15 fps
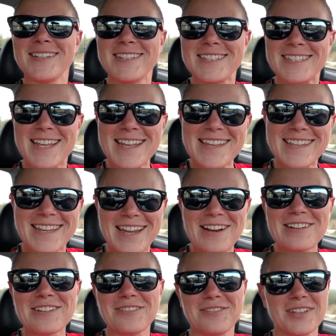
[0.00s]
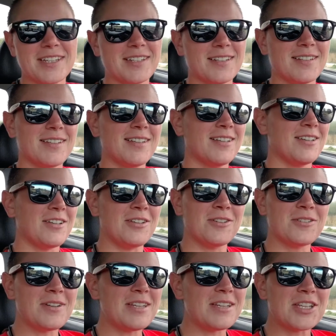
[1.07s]
Take care of it. You don't
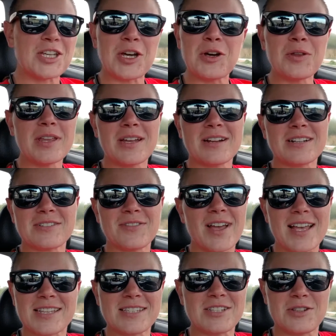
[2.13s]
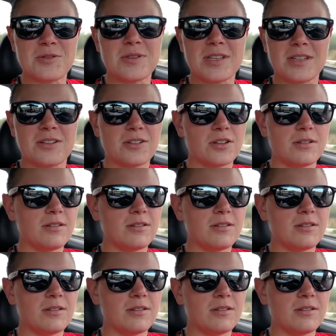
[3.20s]
need to go there as fast as you think you